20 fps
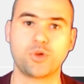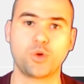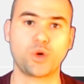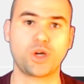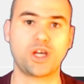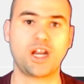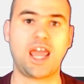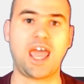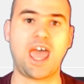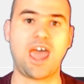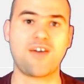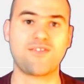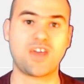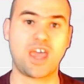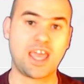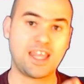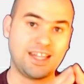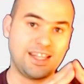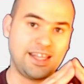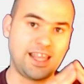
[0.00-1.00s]
We're going to have
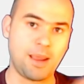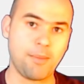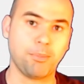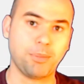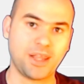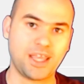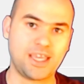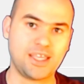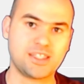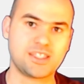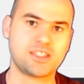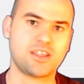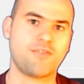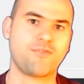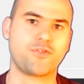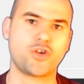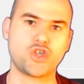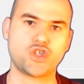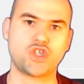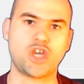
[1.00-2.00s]
templates
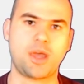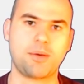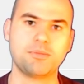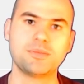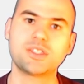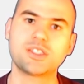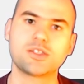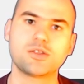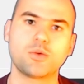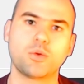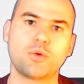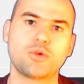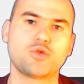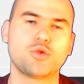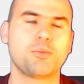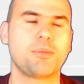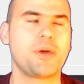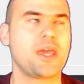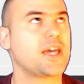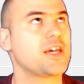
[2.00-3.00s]
for gems,
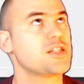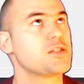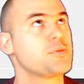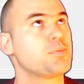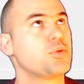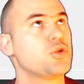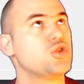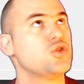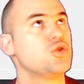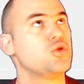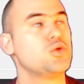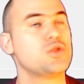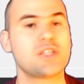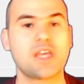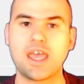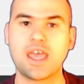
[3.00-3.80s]
which will make us produce